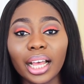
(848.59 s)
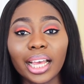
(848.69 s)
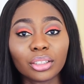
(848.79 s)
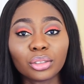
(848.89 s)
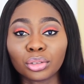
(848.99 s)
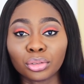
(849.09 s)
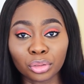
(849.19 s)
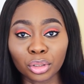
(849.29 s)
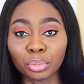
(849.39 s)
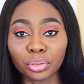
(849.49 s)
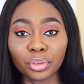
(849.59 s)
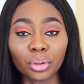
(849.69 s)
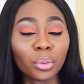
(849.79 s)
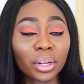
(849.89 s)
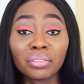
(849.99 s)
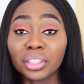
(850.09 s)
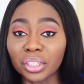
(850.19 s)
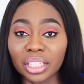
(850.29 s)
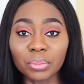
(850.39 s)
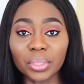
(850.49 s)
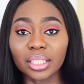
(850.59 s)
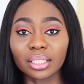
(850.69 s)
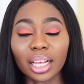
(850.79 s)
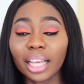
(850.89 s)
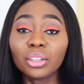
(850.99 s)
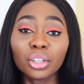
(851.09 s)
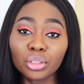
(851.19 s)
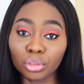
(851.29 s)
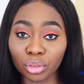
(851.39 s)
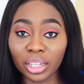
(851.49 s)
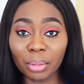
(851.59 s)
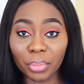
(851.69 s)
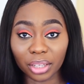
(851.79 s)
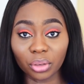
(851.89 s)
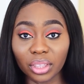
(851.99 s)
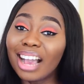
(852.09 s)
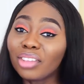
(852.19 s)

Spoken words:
I used to do fraud before, or whatever your name is, are you going to run and pack your things?